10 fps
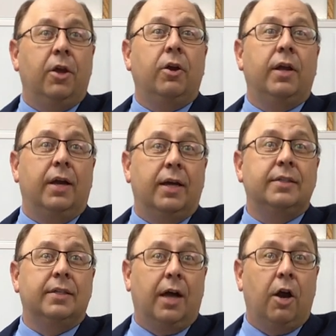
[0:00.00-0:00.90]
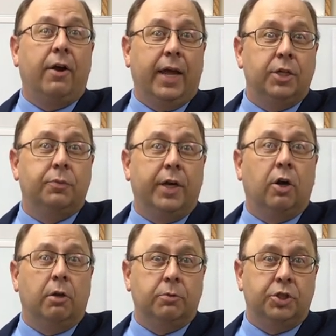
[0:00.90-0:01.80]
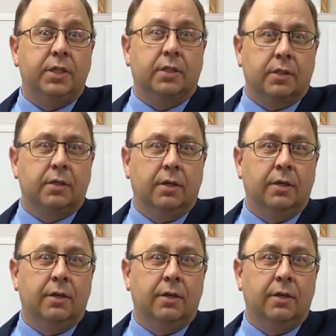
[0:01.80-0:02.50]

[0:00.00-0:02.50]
here in us, our age, we call him Jesus.